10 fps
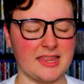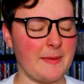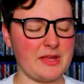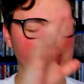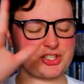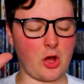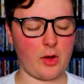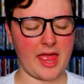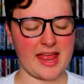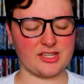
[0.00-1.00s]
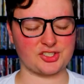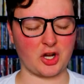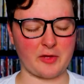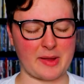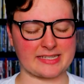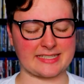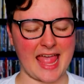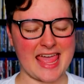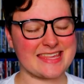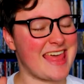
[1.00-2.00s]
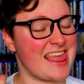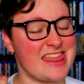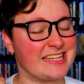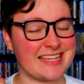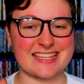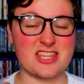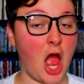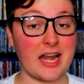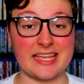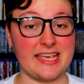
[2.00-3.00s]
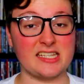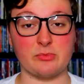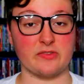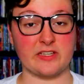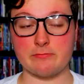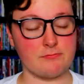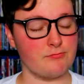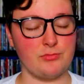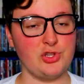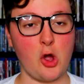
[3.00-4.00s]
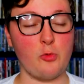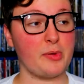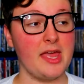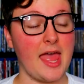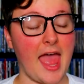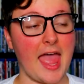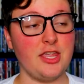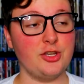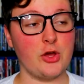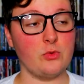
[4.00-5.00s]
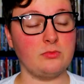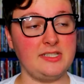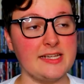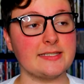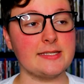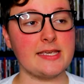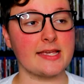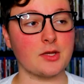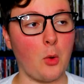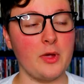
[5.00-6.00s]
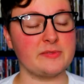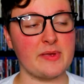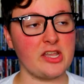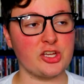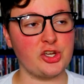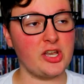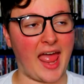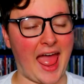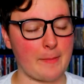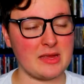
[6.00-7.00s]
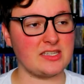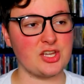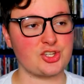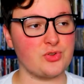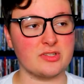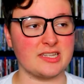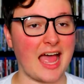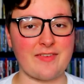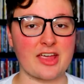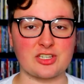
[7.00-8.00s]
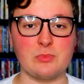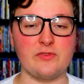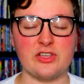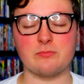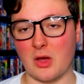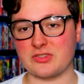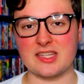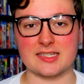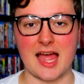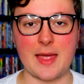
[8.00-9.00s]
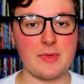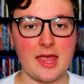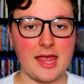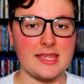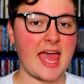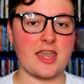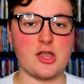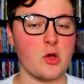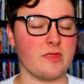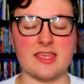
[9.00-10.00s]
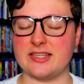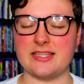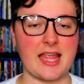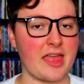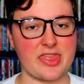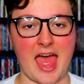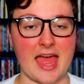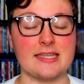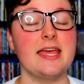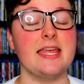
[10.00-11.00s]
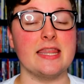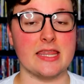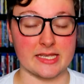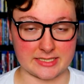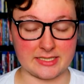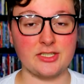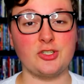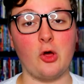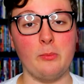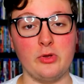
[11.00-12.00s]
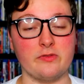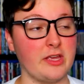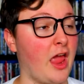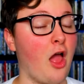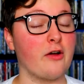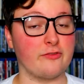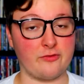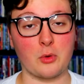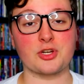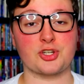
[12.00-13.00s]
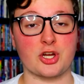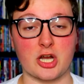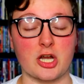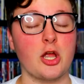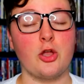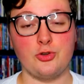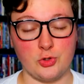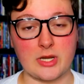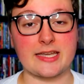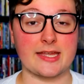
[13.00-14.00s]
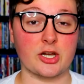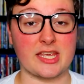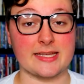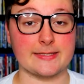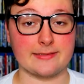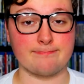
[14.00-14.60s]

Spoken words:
Let me just go ahead and start off by saying that this is not a kids movie. Nope. You know, Disney has always been a good happy tissues, live action movies most of the time. Yeah, no, this is not that. This is an adult movie, for sure. Do not take your kids.